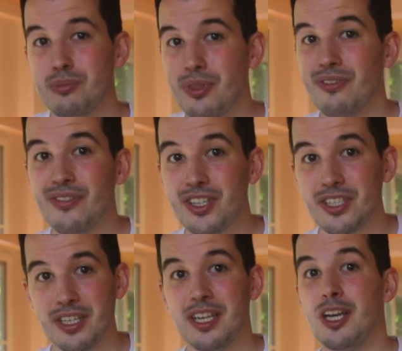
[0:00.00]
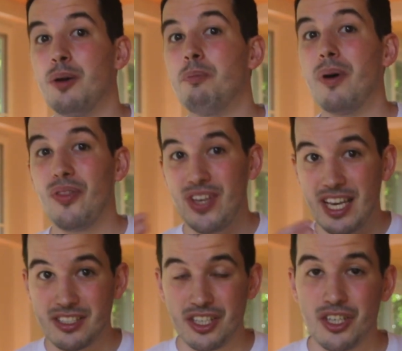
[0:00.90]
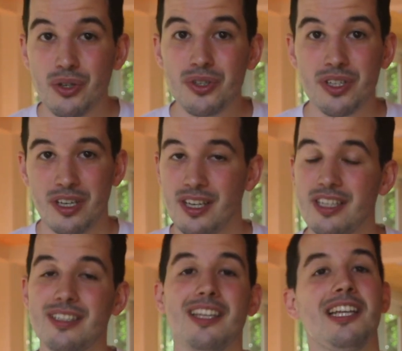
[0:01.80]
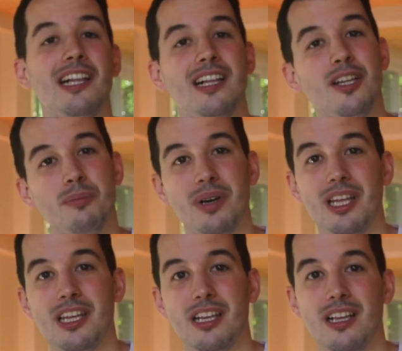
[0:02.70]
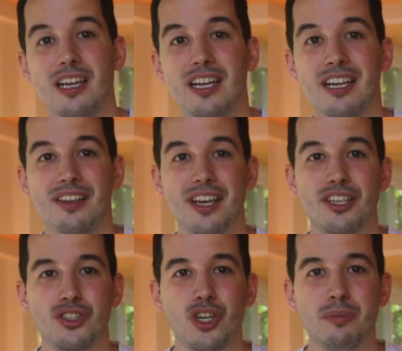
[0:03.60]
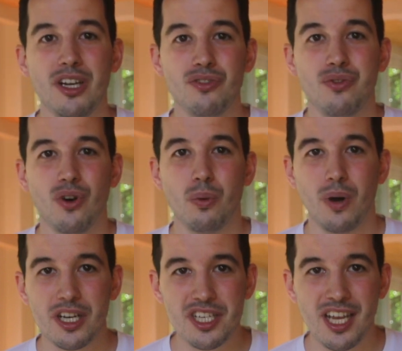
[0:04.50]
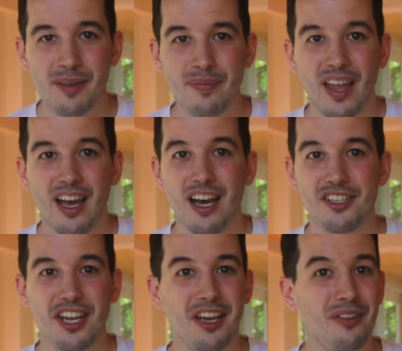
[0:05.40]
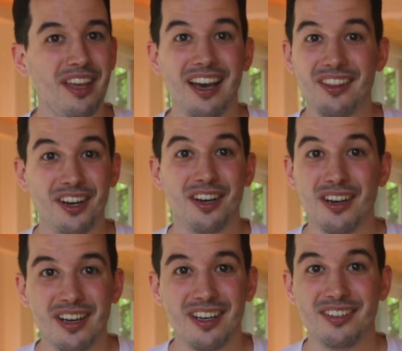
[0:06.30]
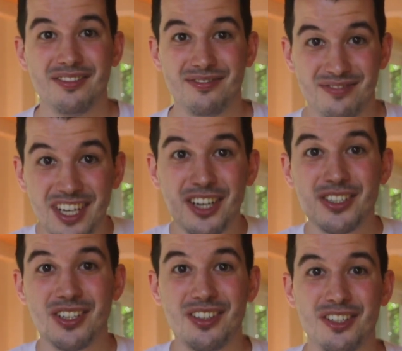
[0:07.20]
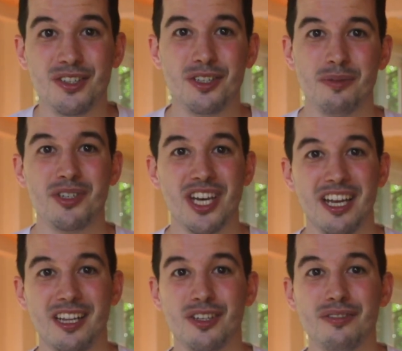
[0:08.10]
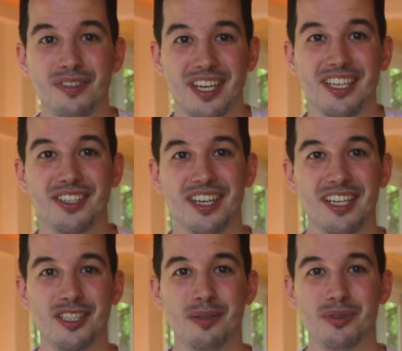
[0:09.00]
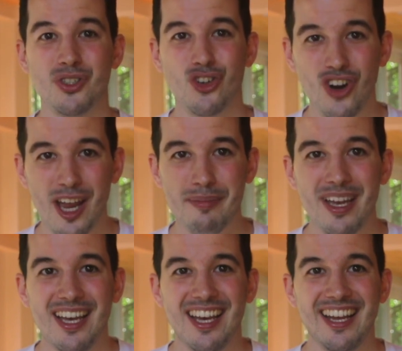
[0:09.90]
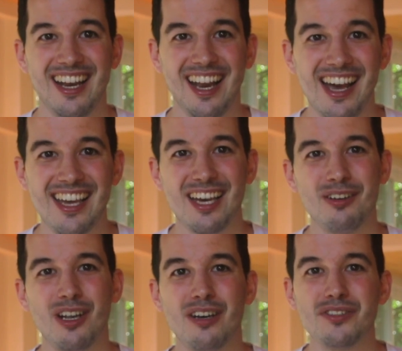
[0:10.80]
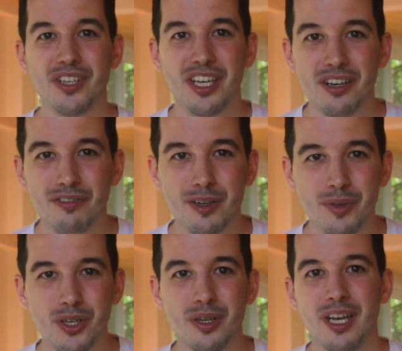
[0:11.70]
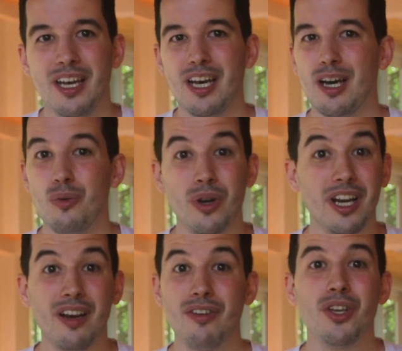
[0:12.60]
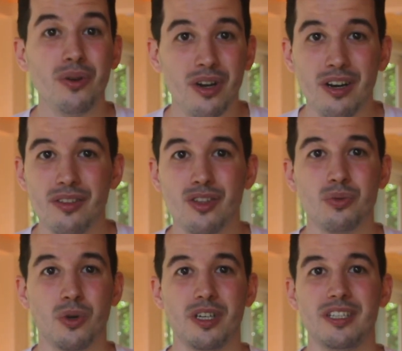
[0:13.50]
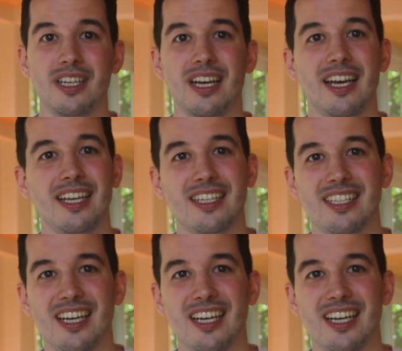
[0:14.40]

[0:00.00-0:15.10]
with a vision, but the execution is little by little. Thank you so much for watching. Check out the other videos on this YouTube channel. Don't forget to hit subscribe and like. I would love to hear from you wherever you are in this world. And